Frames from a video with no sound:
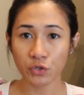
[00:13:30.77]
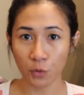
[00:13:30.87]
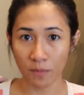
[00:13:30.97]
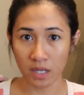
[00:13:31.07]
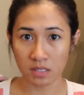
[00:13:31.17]

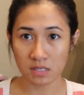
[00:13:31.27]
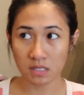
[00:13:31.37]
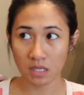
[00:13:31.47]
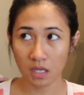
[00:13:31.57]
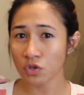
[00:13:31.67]
2
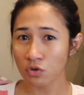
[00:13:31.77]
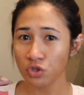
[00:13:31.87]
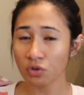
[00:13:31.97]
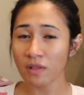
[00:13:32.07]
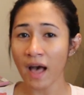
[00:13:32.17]
months. So
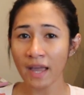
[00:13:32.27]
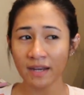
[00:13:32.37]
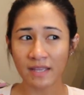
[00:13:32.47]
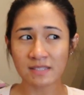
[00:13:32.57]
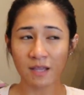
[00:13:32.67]
July,
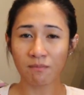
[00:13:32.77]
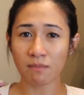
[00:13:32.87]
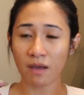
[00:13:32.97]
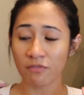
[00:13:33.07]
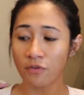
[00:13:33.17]
they sent me
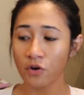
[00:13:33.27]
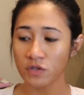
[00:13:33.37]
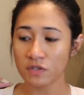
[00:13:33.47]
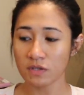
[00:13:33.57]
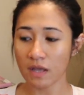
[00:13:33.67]
my
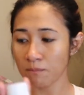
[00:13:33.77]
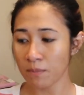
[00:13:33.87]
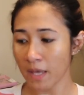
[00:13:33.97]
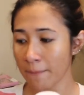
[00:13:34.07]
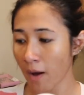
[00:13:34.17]
first big